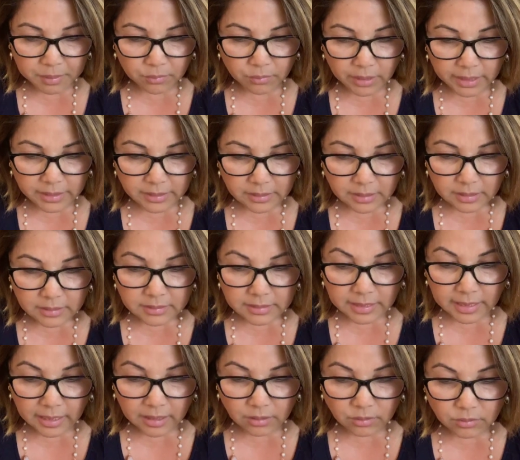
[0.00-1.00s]
Right
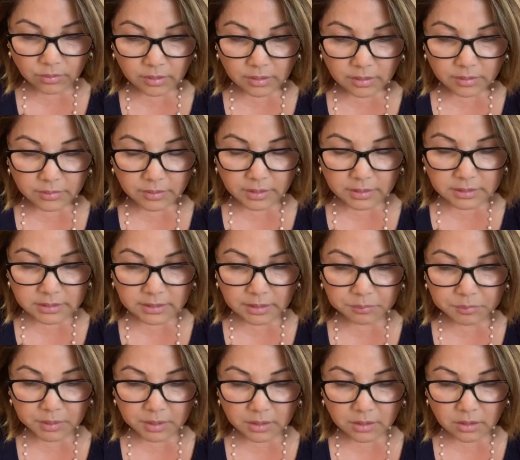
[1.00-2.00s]
now, there's
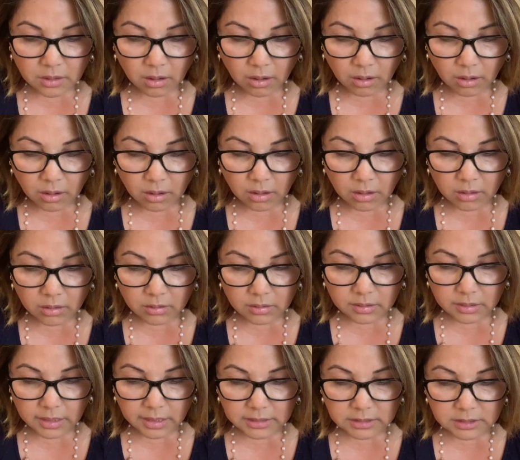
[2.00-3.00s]
something called
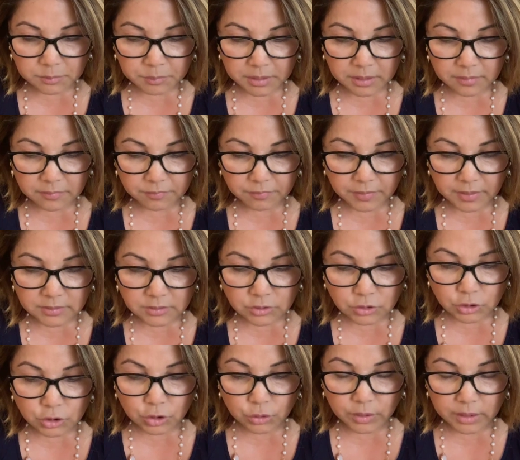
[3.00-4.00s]
estimated funds
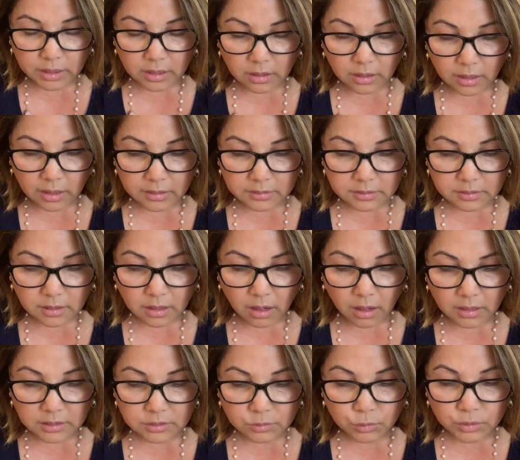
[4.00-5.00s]
due at
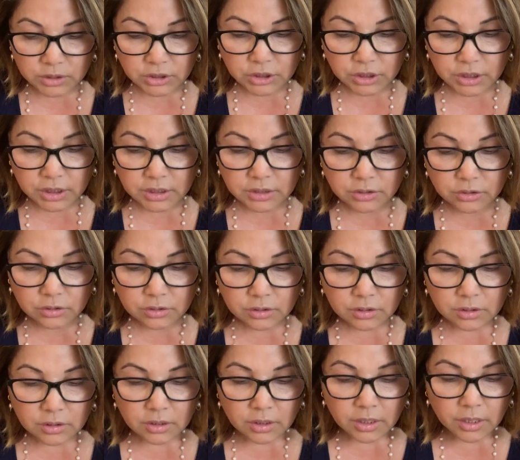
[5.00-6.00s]
cost, which is
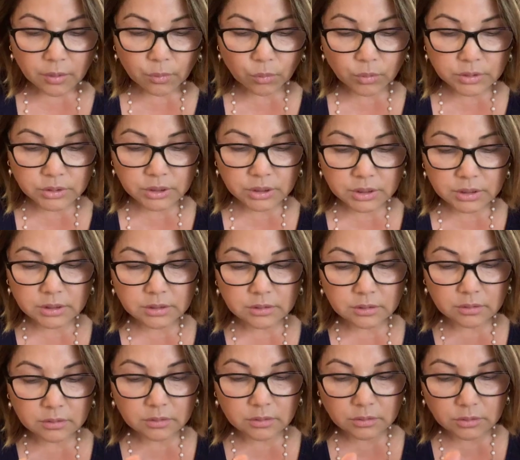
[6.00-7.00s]

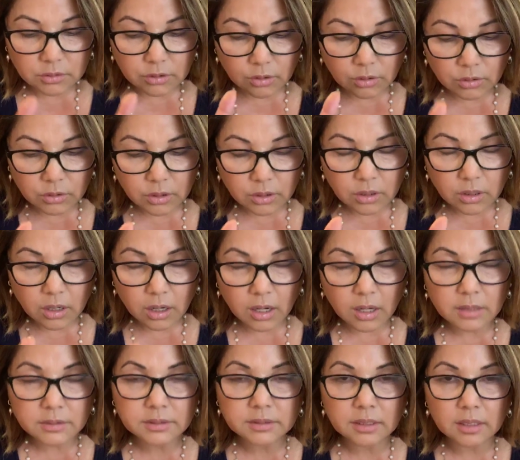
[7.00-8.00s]
the total
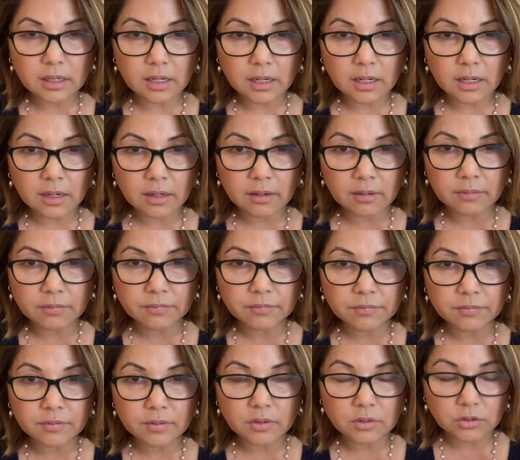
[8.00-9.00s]
cost of
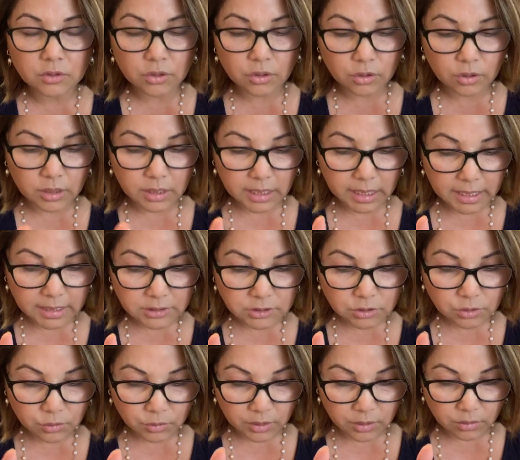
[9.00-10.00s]
your
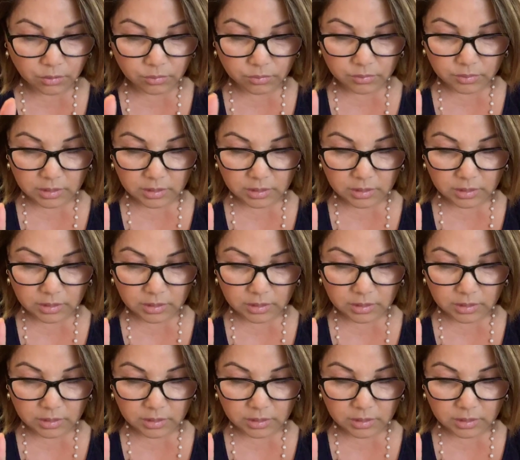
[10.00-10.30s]
escrow.